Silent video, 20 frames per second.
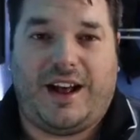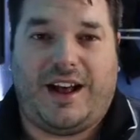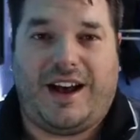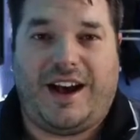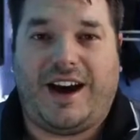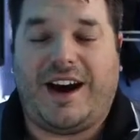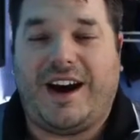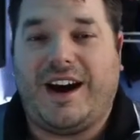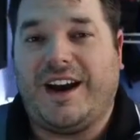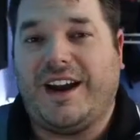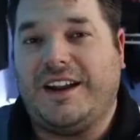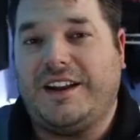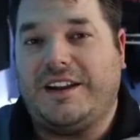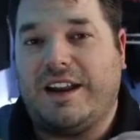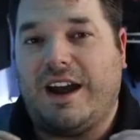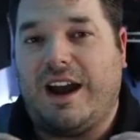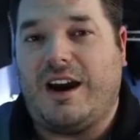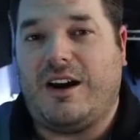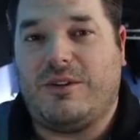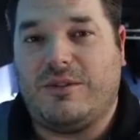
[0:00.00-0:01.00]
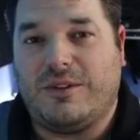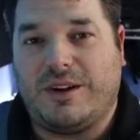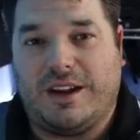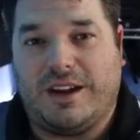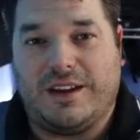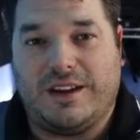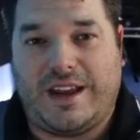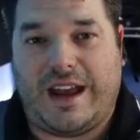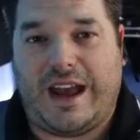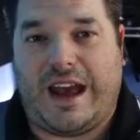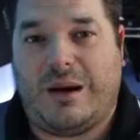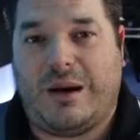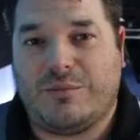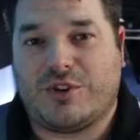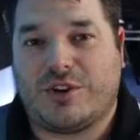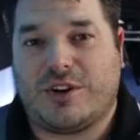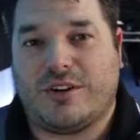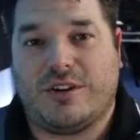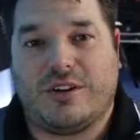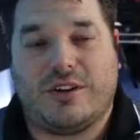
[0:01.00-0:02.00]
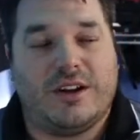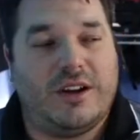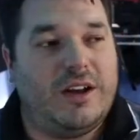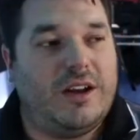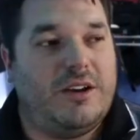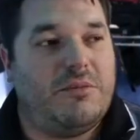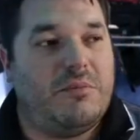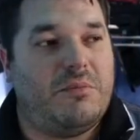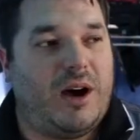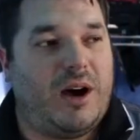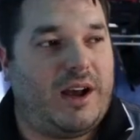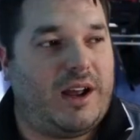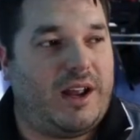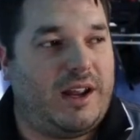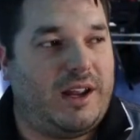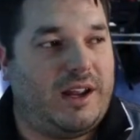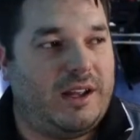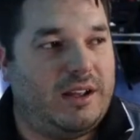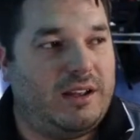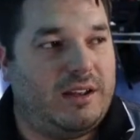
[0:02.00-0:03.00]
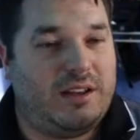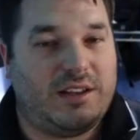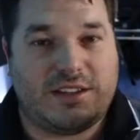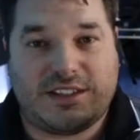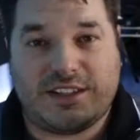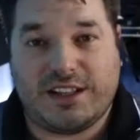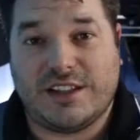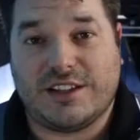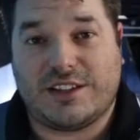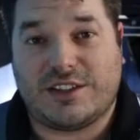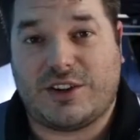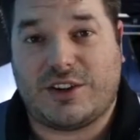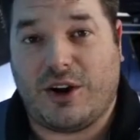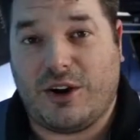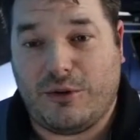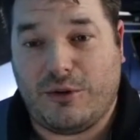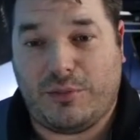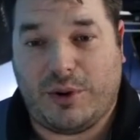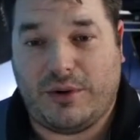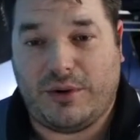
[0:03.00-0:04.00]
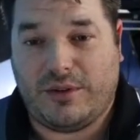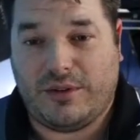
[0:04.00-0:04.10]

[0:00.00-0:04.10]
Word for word: I now can capture my oscilloscope.